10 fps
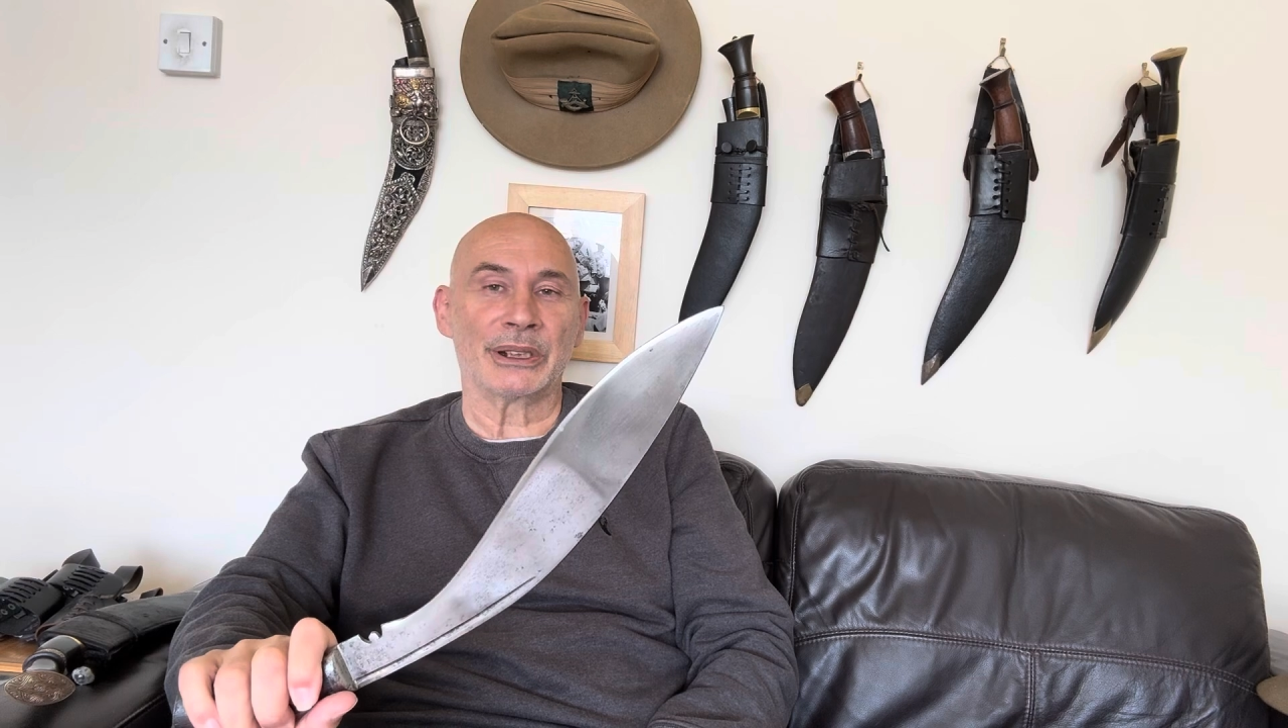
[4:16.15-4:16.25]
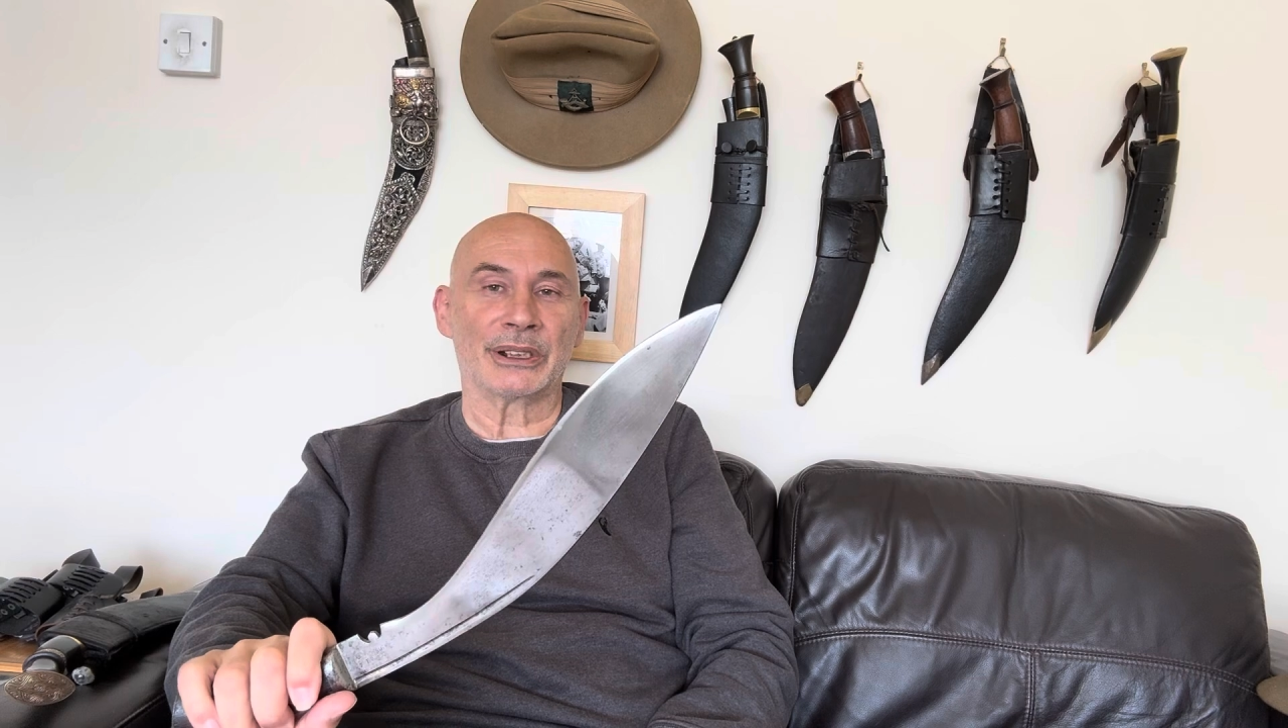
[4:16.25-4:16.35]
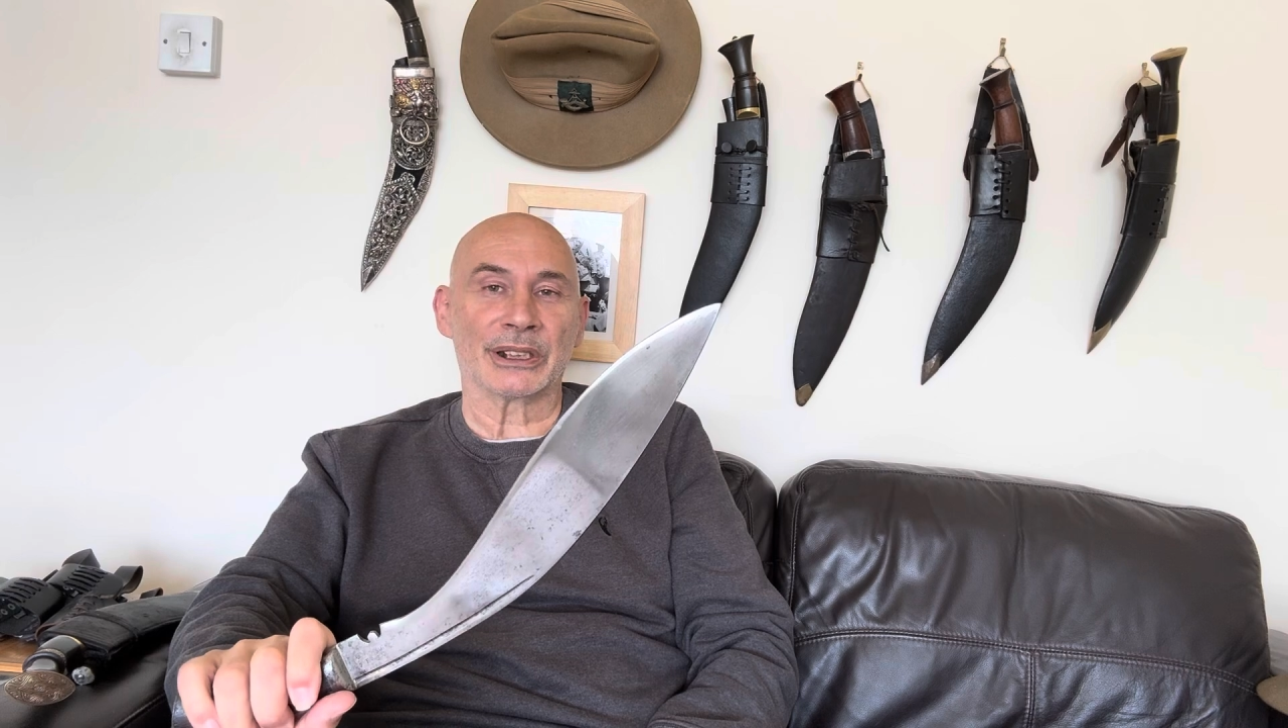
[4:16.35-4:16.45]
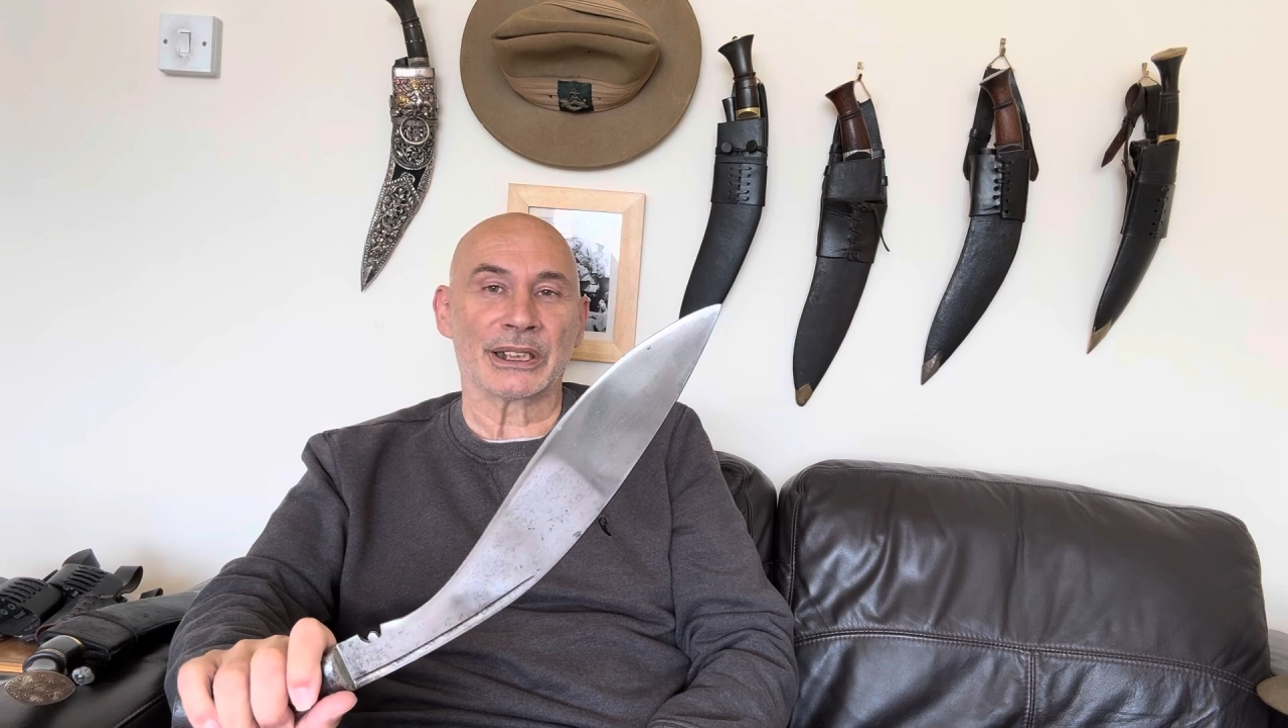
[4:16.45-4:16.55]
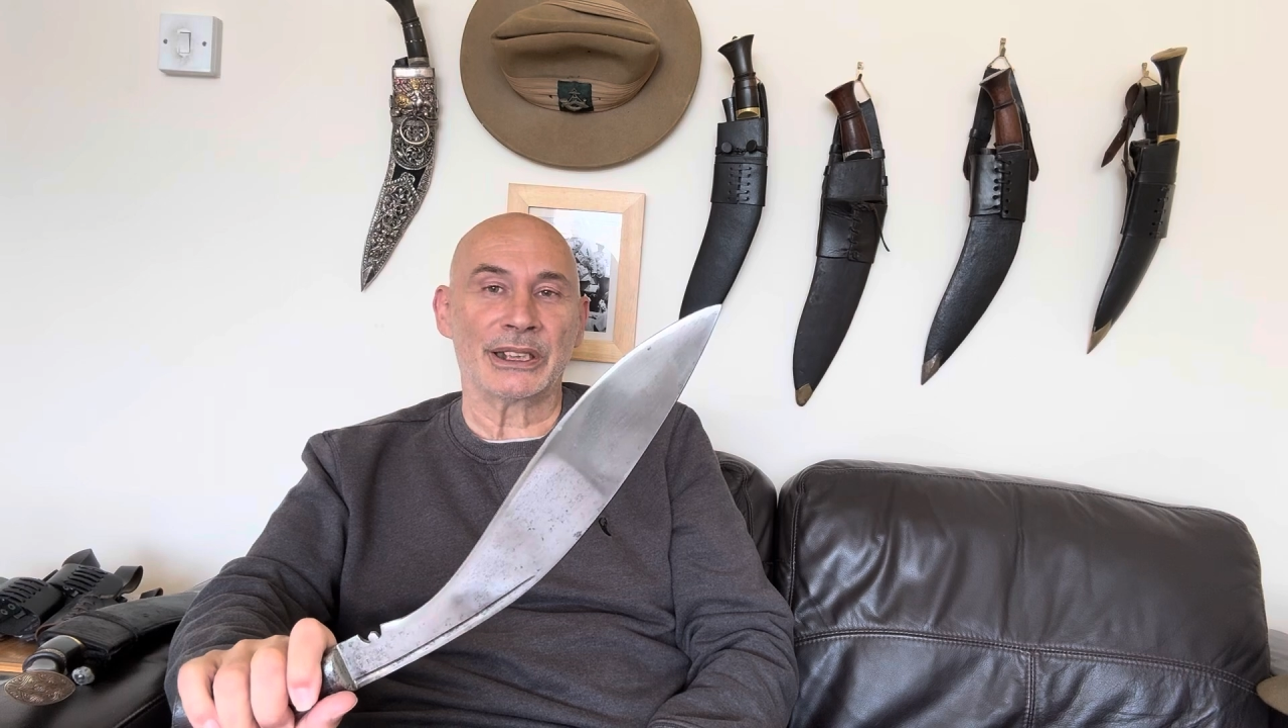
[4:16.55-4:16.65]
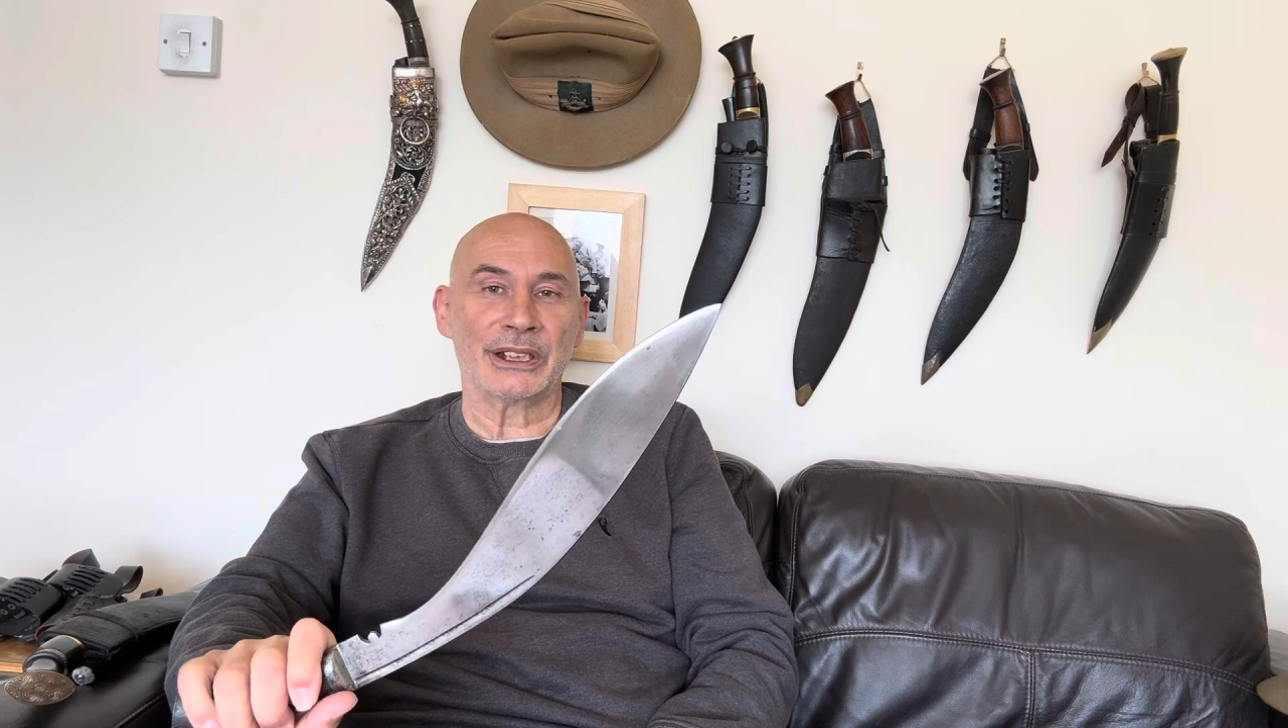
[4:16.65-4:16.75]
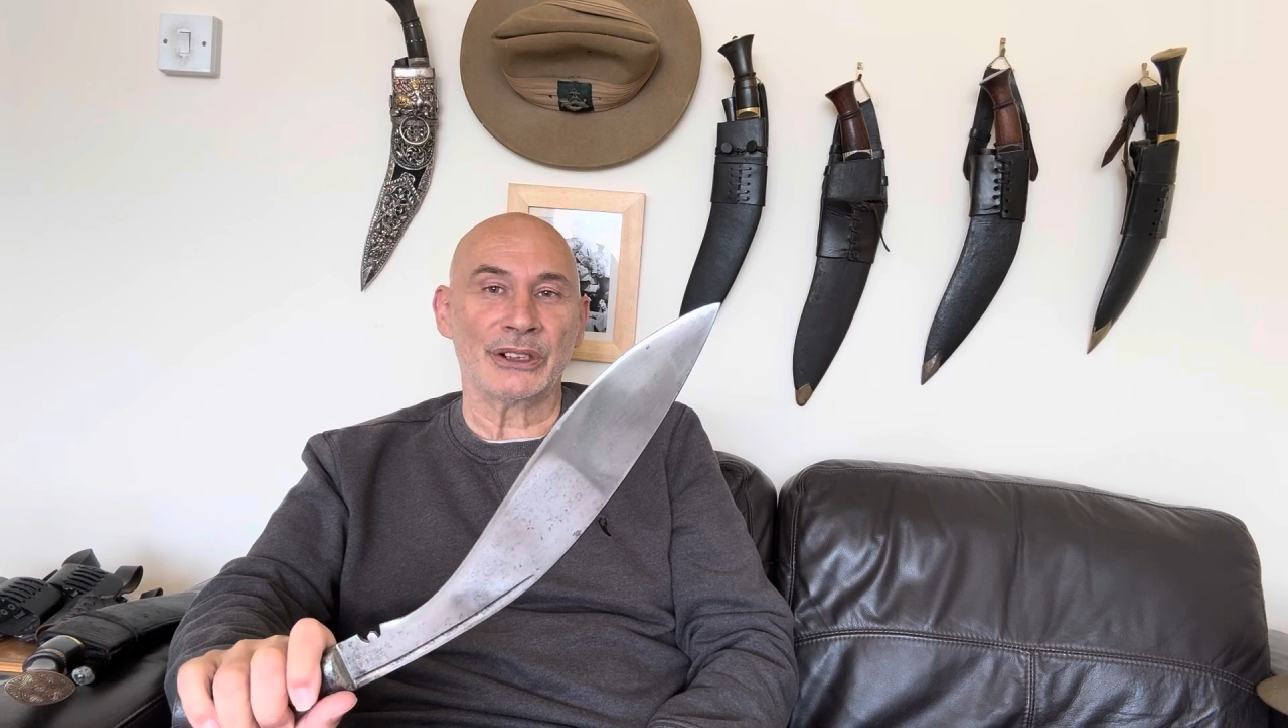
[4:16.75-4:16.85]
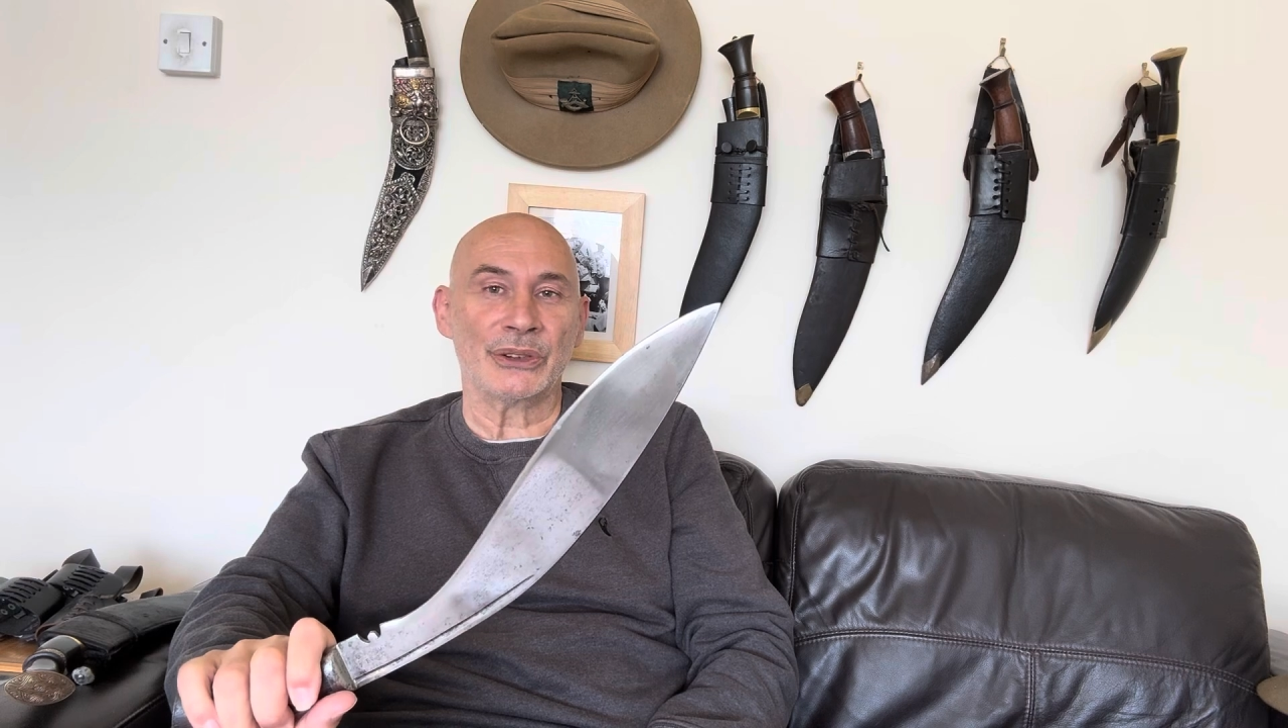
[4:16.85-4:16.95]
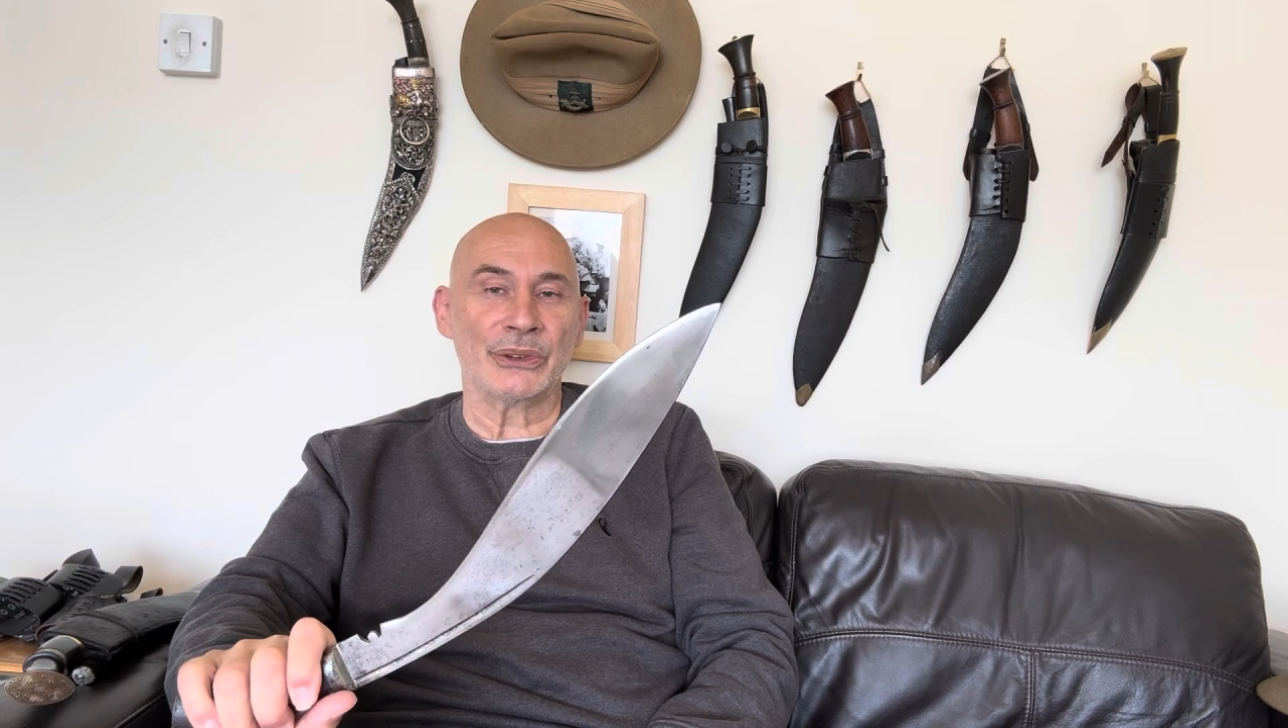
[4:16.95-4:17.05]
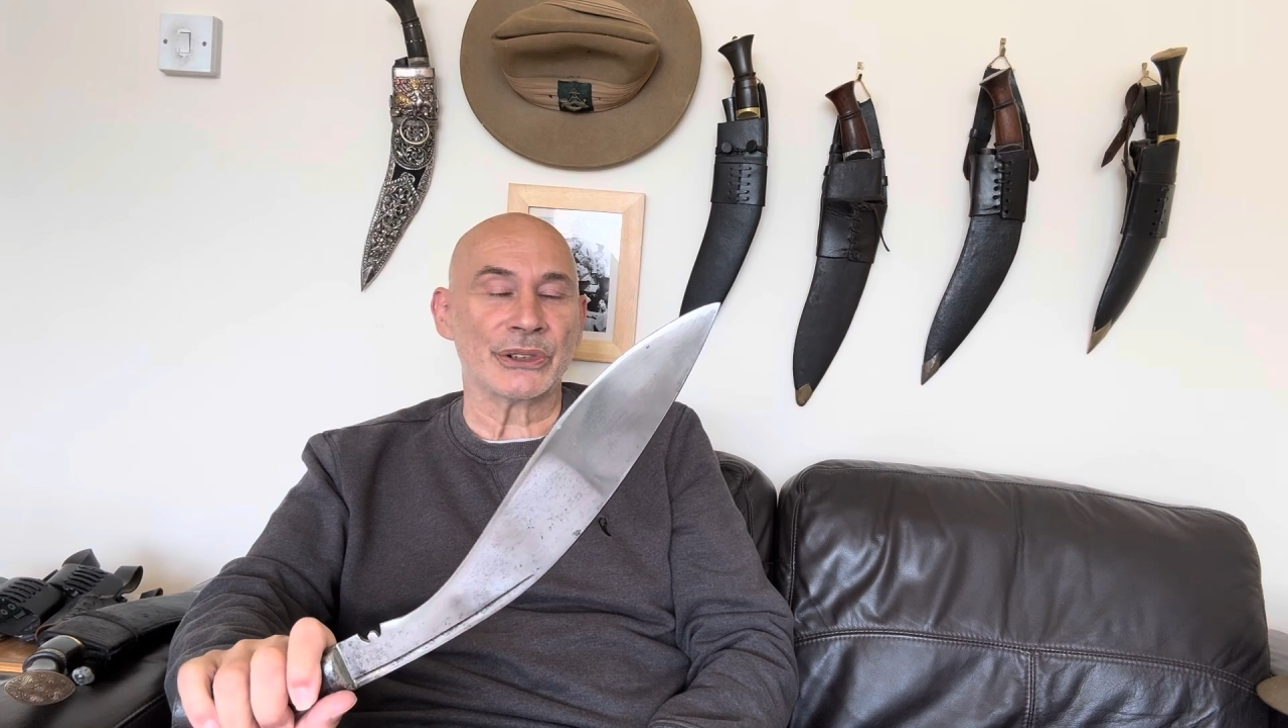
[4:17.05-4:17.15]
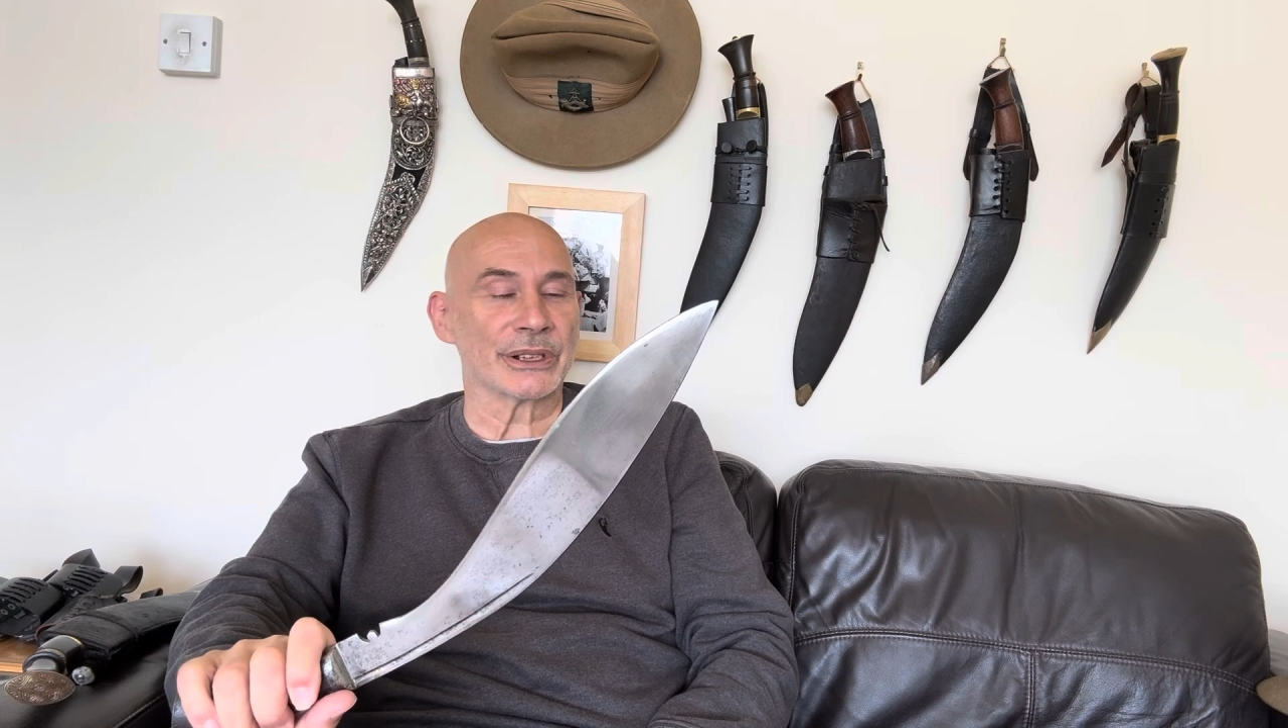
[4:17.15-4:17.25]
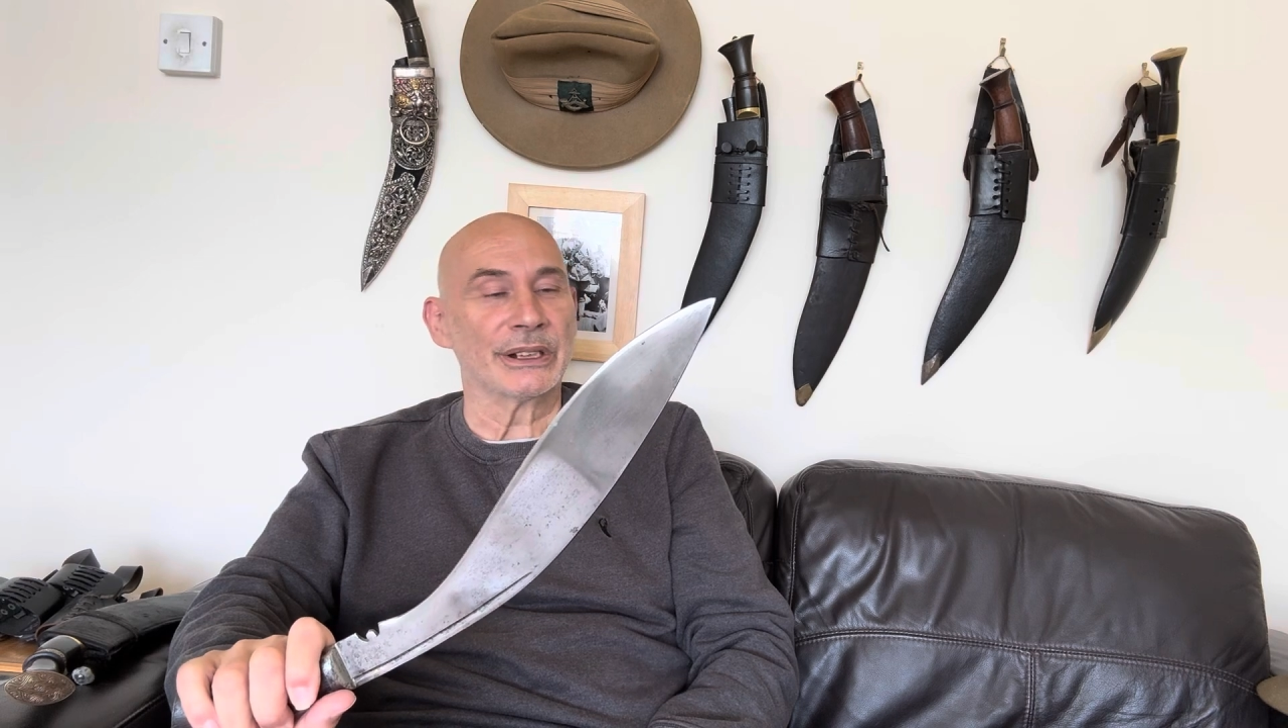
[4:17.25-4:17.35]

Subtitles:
likely used